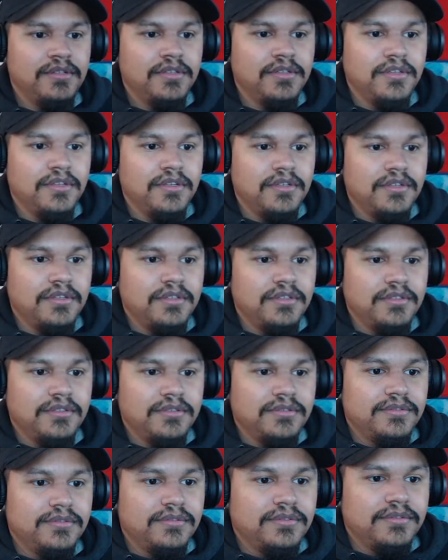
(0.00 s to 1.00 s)
Portal
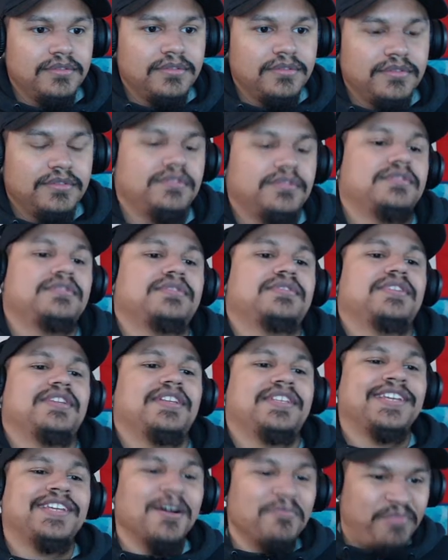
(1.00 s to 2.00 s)
Companion
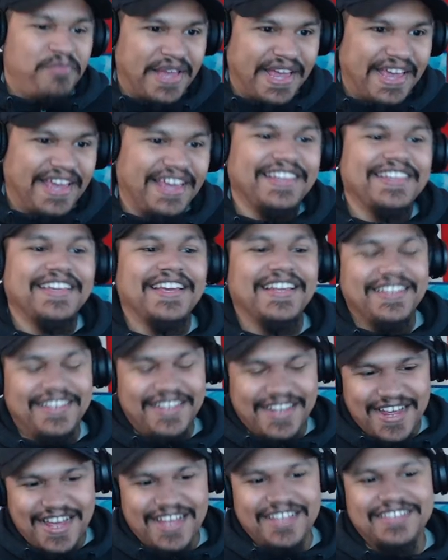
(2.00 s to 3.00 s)
Collection Companion,
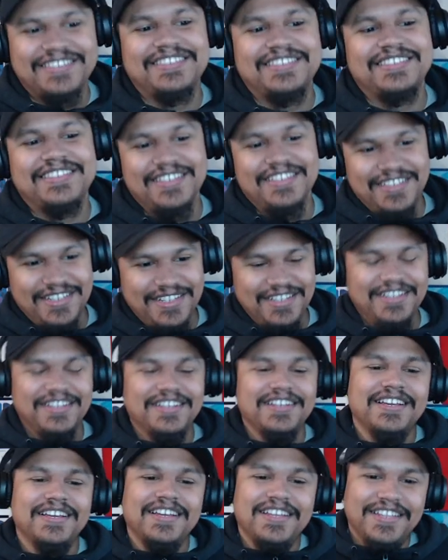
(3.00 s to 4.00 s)
yes. Switch this
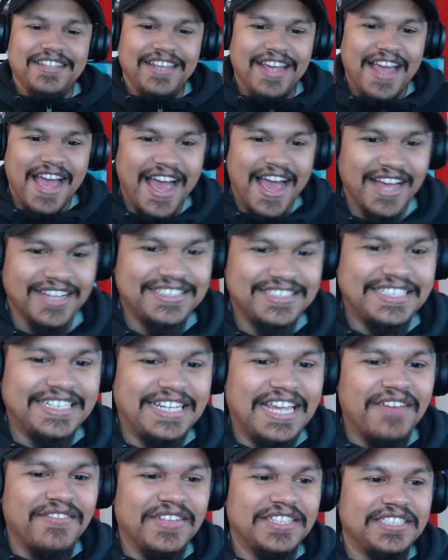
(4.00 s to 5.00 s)
year. Yes,
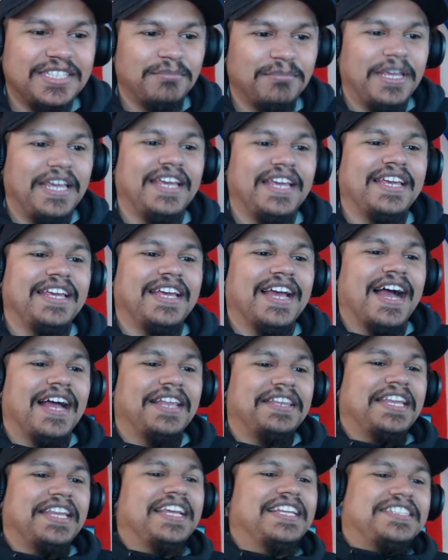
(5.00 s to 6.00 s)
give it to me.
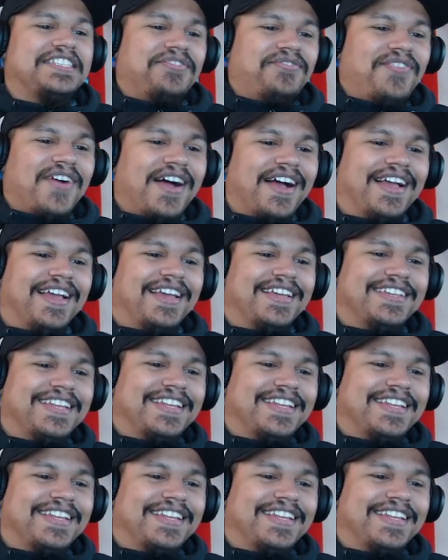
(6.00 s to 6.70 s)
I need to find